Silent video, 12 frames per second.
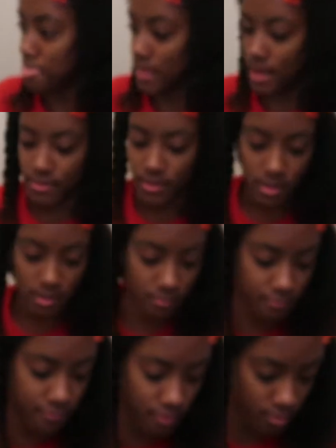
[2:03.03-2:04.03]
And then
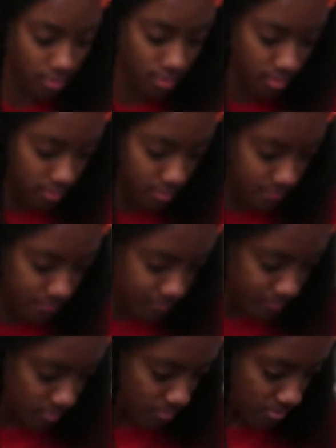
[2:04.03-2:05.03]
for
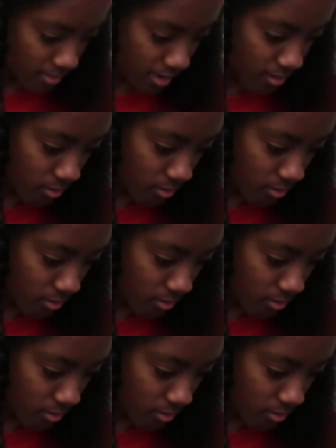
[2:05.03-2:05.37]
my